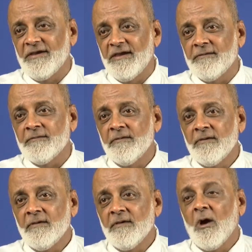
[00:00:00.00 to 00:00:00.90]
again,
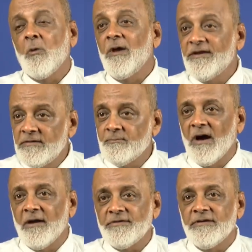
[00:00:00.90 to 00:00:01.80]
a wedding
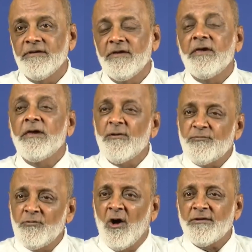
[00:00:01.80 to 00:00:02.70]
party.
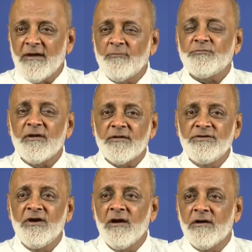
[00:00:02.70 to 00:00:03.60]
If not, after a
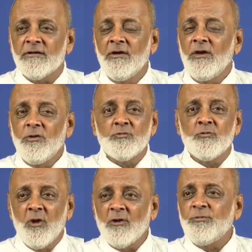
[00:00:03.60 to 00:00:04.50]
year, you
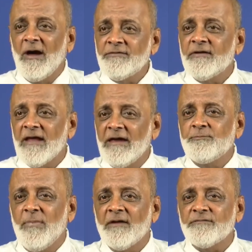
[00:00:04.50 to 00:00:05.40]
do not find the
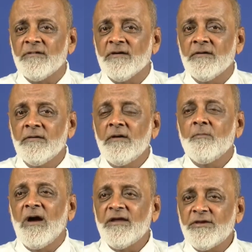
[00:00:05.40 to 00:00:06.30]
right partner.
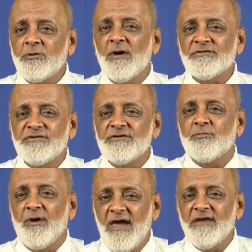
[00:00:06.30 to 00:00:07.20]
My request is
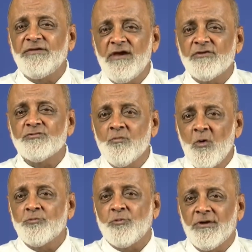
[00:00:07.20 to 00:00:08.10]
for 8 years to
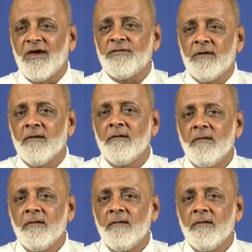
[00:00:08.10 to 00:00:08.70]
move together,